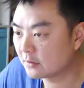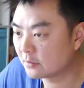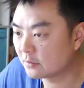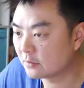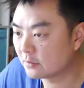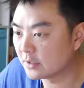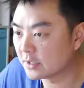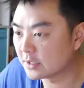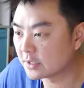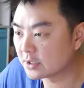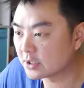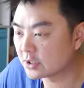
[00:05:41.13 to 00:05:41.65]

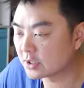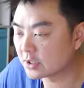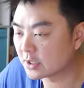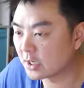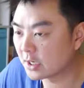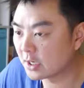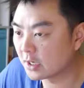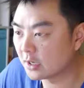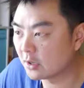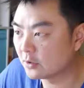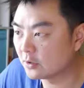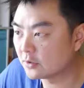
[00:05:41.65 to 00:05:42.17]
which
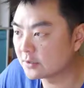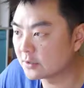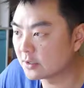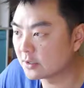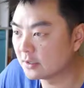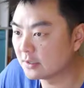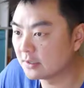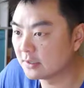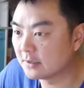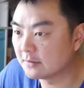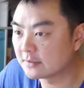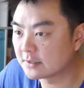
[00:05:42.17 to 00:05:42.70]

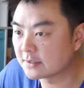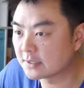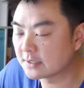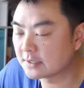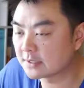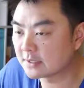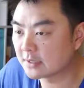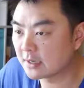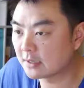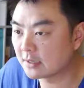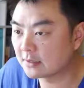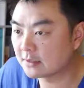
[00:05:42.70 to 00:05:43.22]
also lives
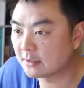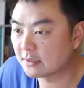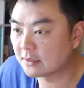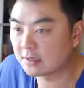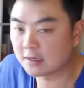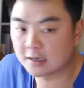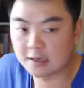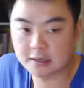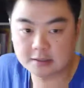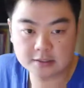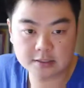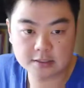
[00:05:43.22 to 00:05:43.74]
inside
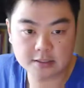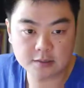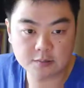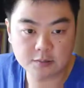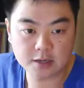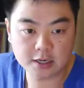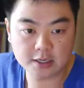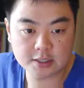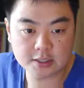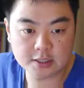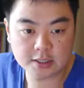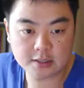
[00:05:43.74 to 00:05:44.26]
the Entity
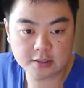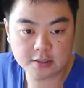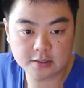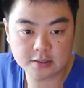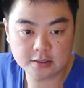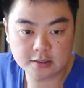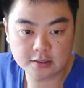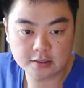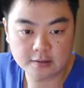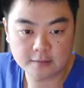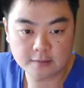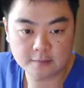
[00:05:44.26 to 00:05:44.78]
Manager.
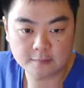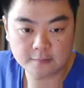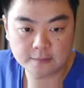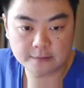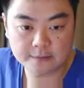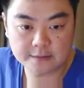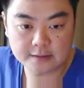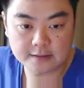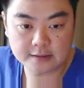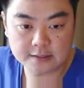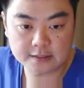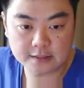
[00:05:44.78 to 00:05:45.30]

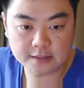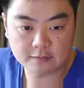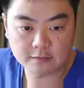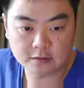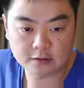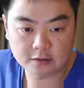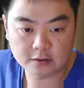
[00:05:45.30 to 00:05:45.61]
So let's have a